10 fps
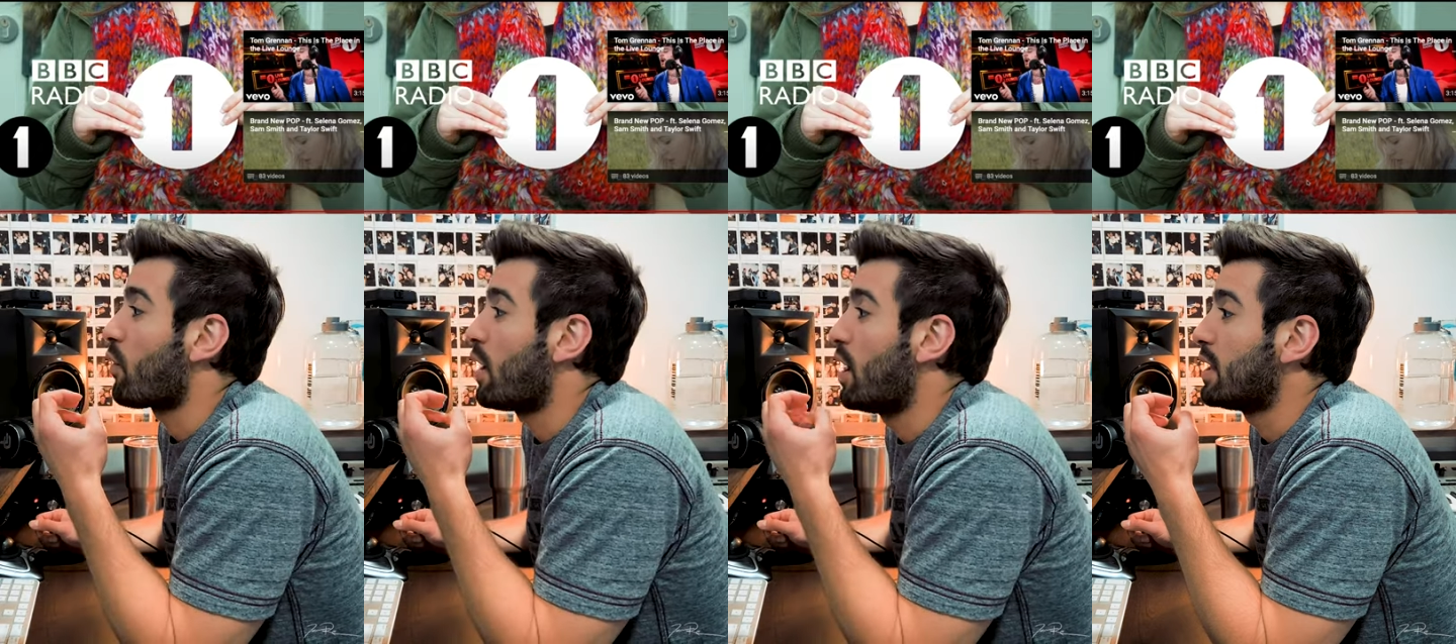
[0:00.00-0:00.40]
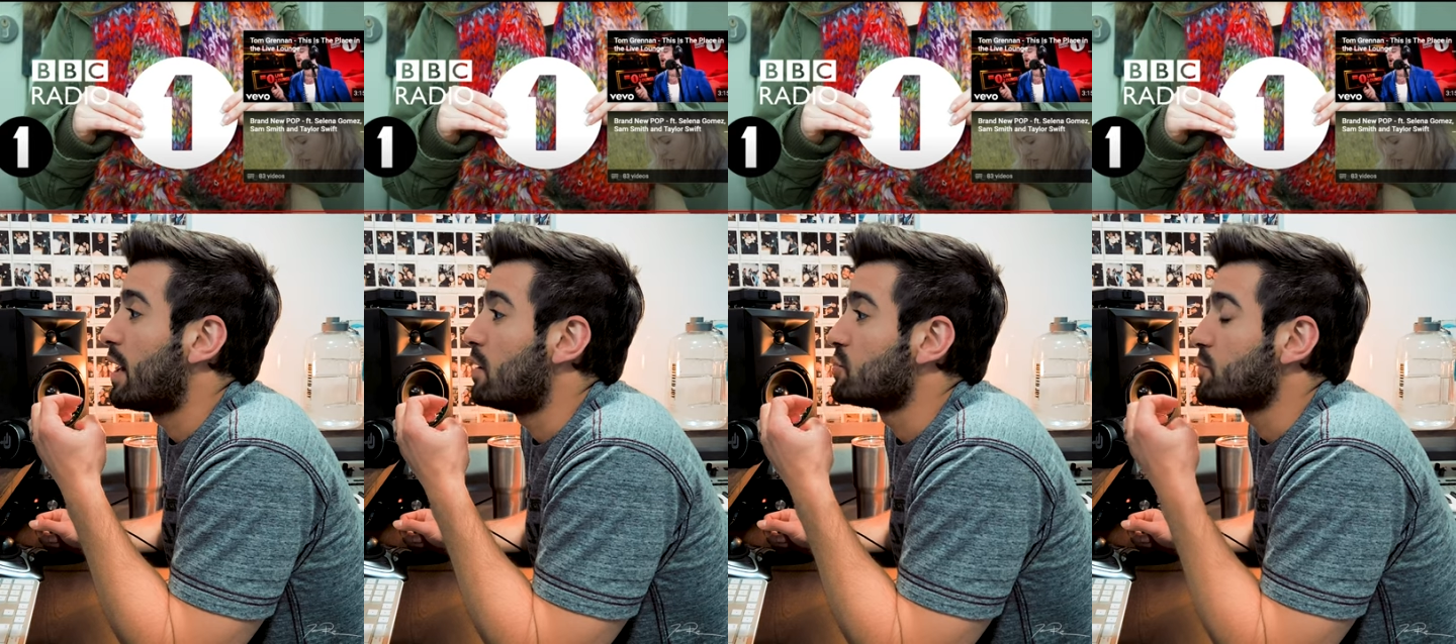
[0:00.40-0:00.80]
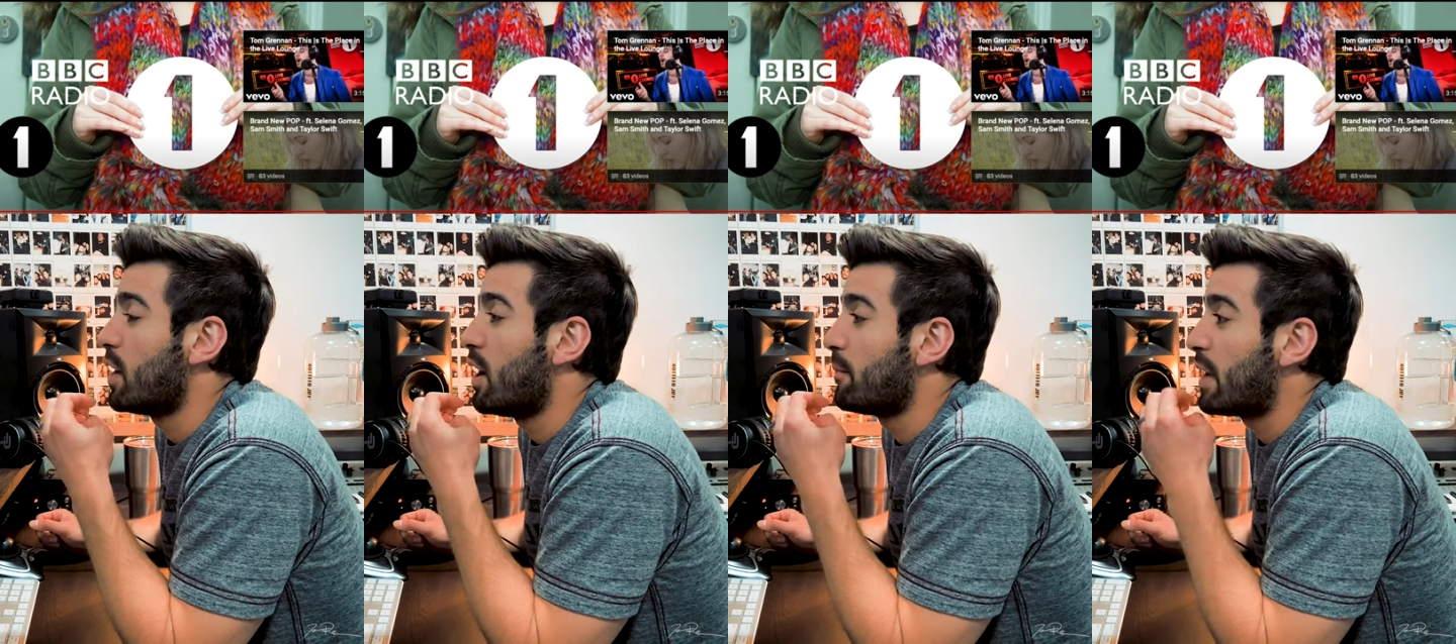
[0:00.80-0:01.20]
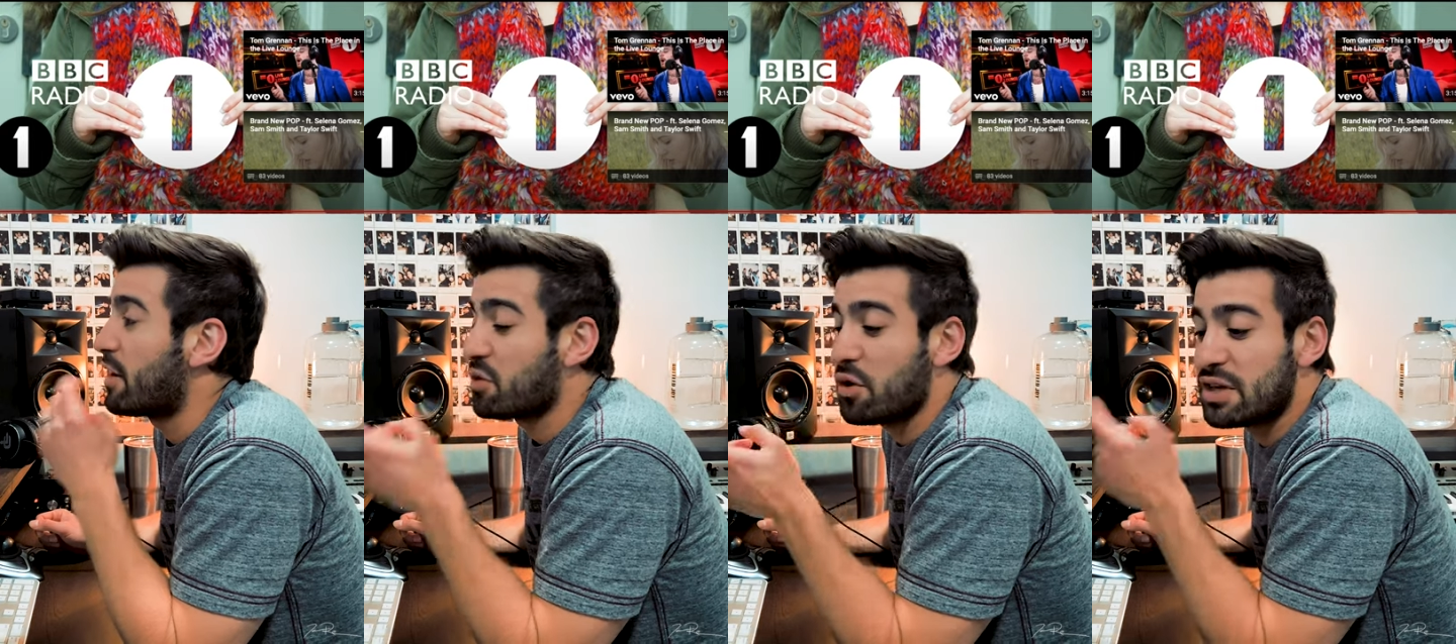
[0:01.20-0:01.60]
Uh, lounge. Um,
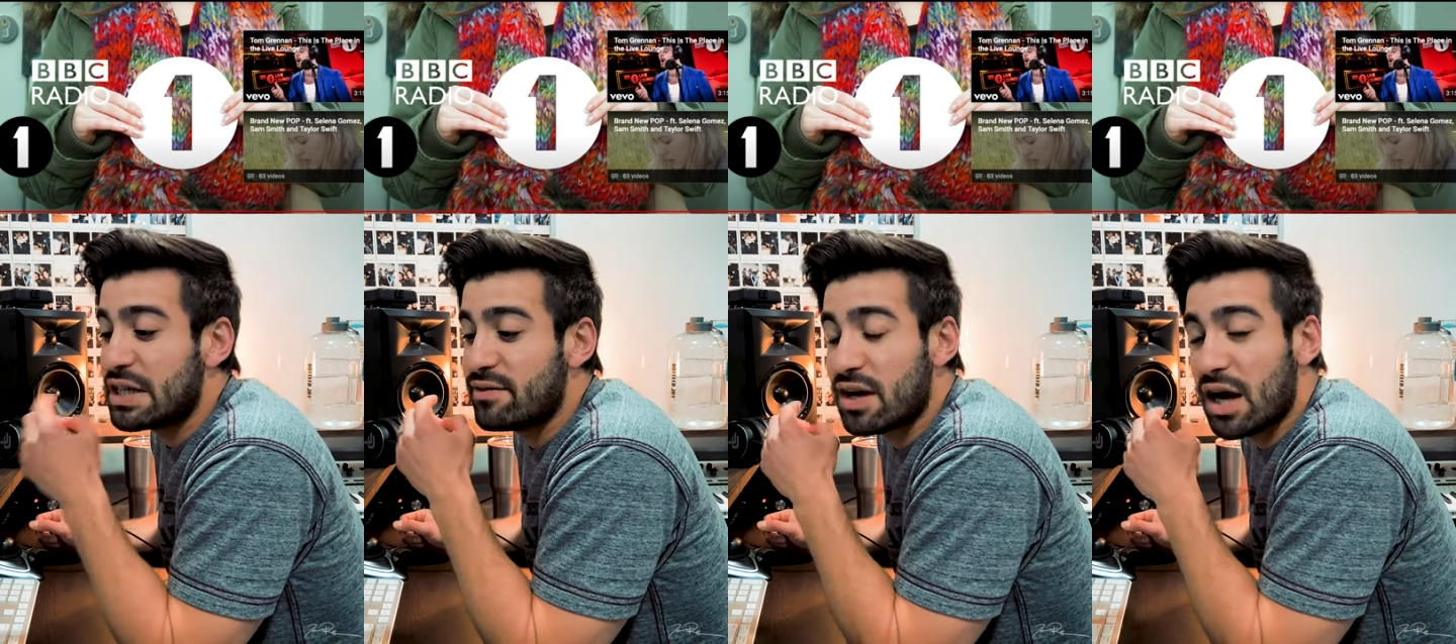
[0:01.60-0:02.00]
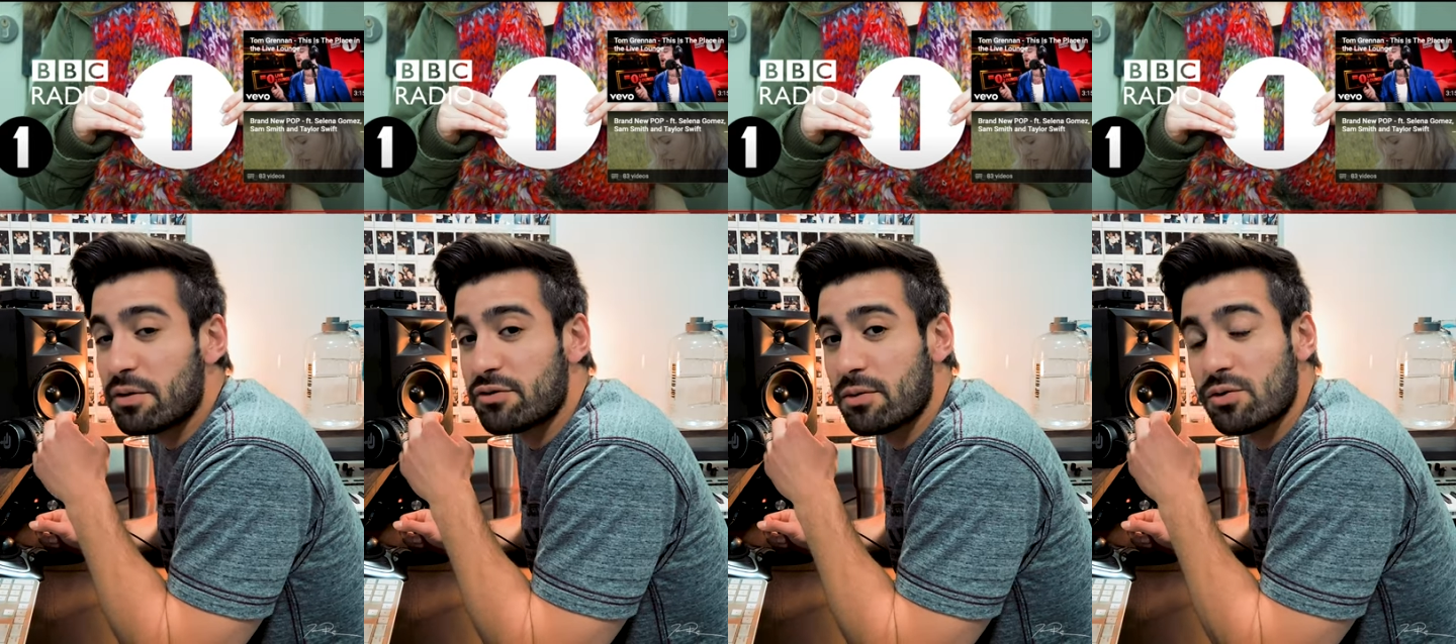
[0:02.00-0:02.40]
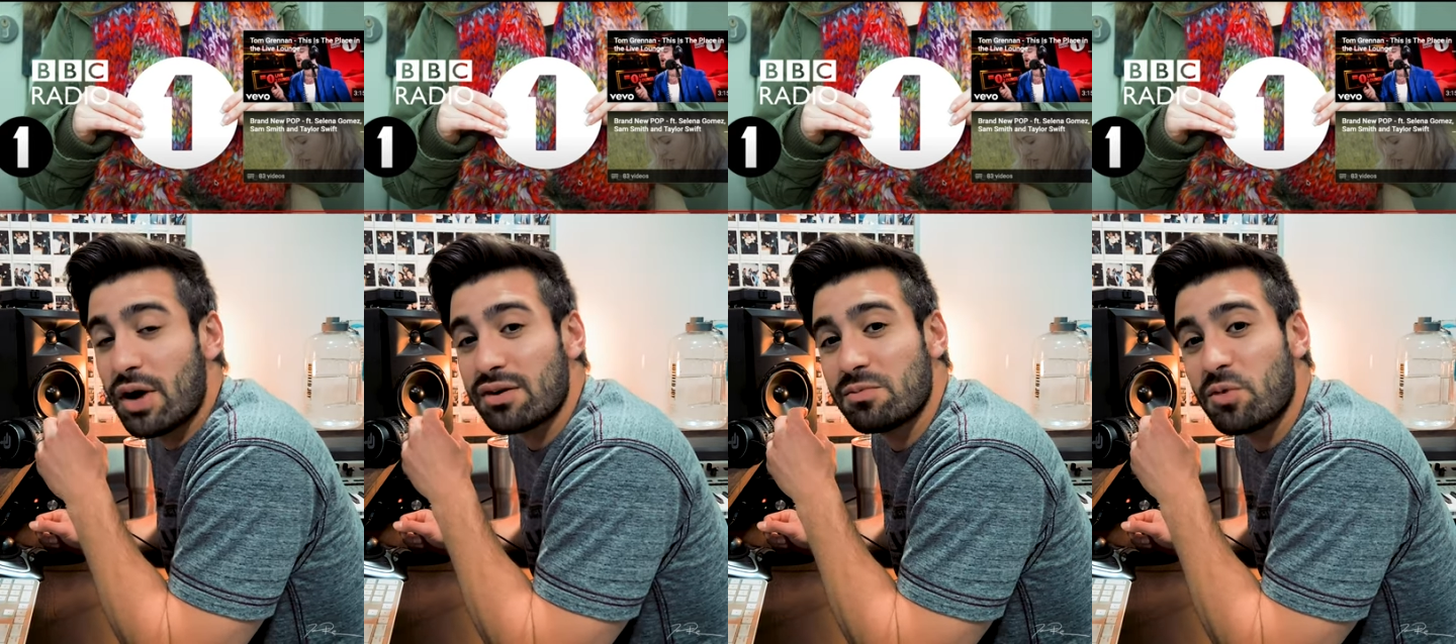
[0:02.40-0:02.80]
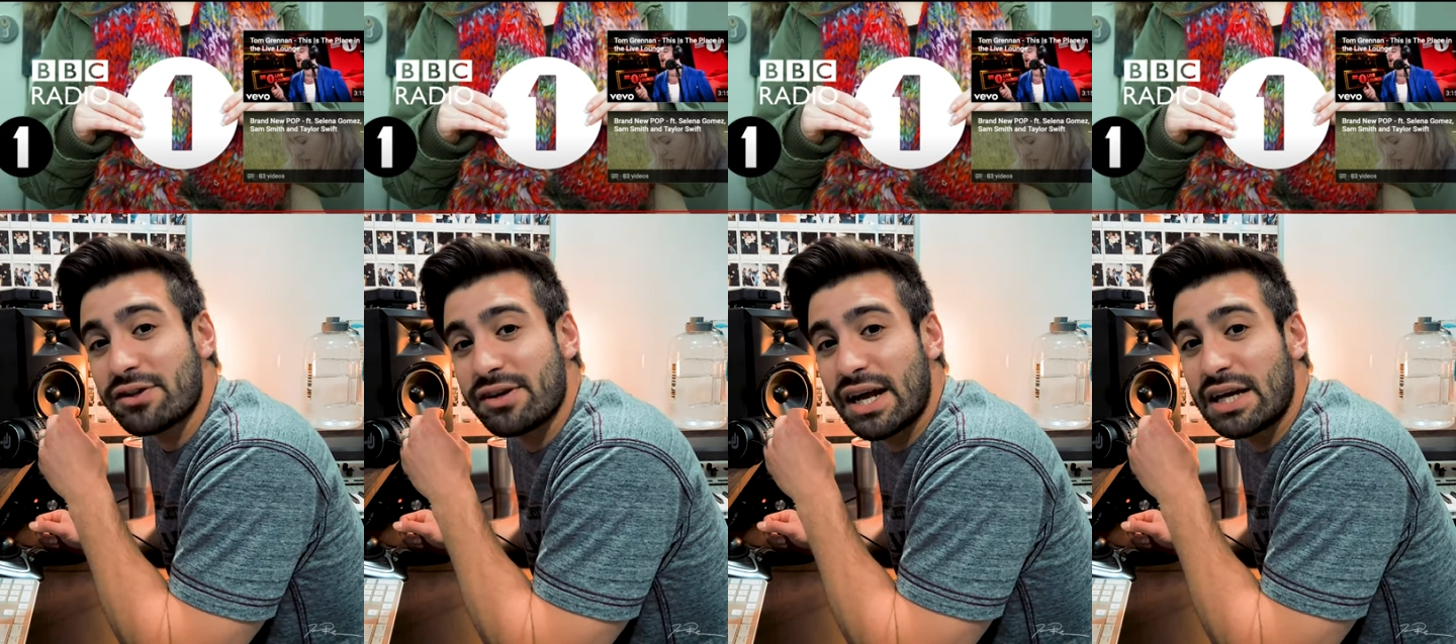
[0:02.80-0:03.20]
as always, you can leave a comment if you want me to react and
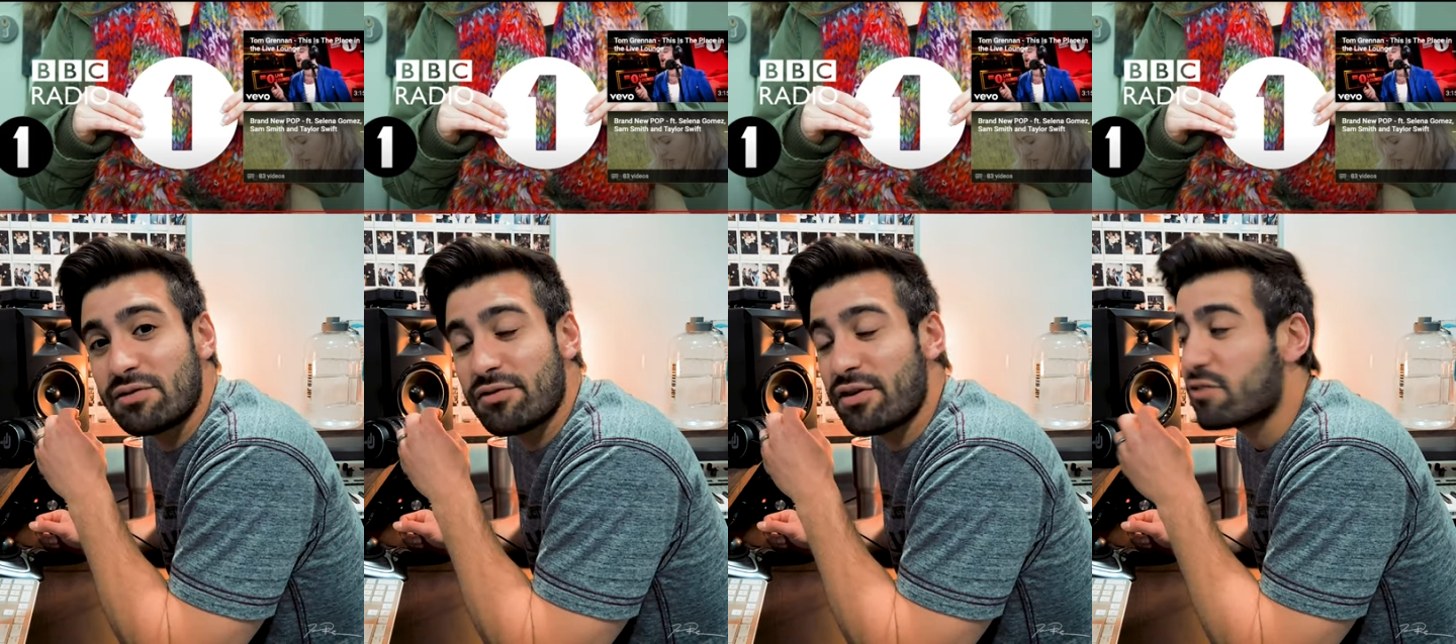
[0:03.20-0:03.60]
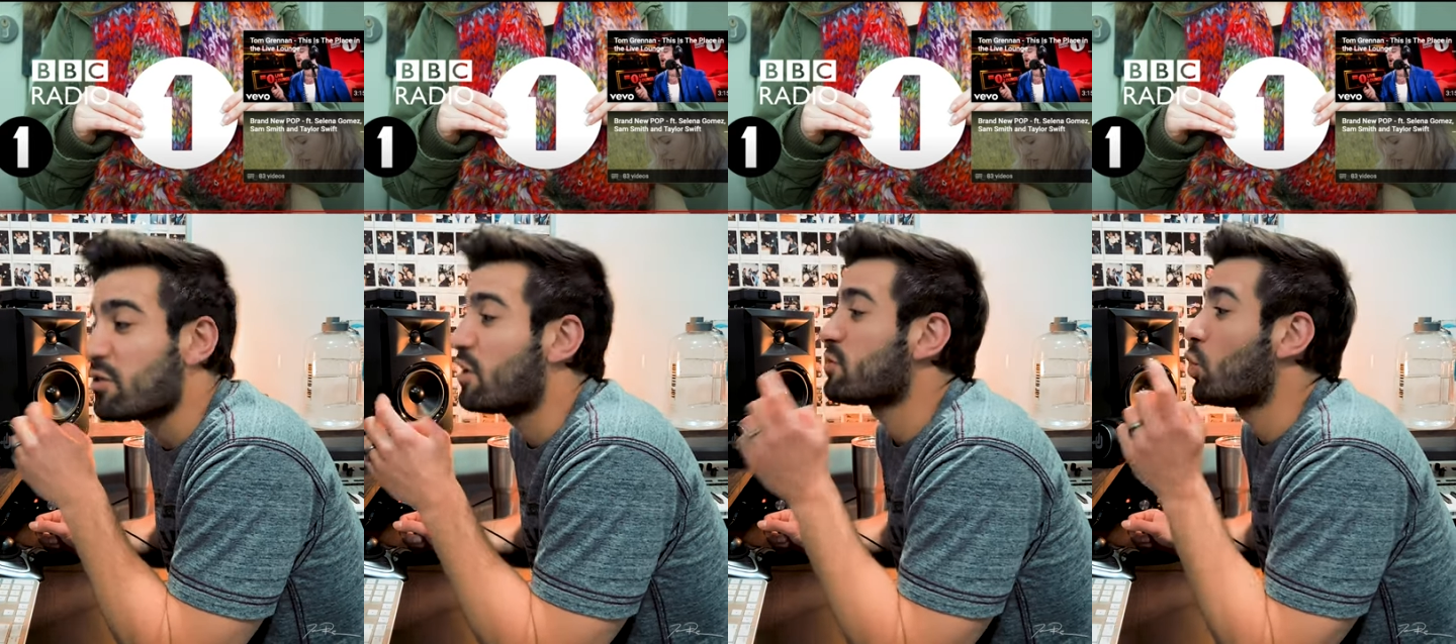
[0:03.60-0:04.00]
break down any of your favorite songs,